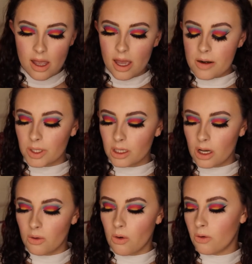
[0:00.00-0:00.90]
And I'm going to
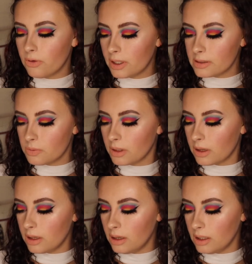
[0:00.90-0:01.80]
go over it with
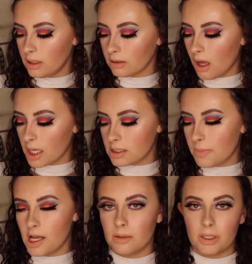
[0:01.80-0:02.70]
the Gloss
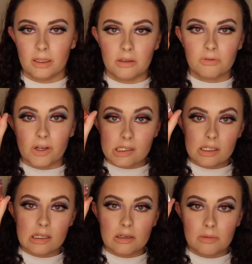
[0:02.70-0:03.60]
Bomb in
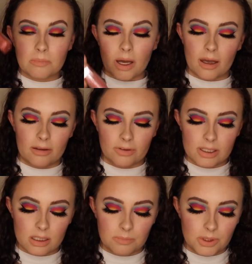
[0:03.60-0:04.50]
Fussy by
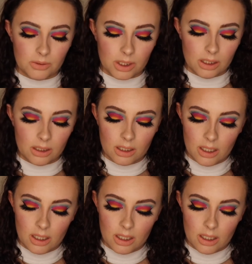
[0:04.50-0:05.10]
Fenty Beauty.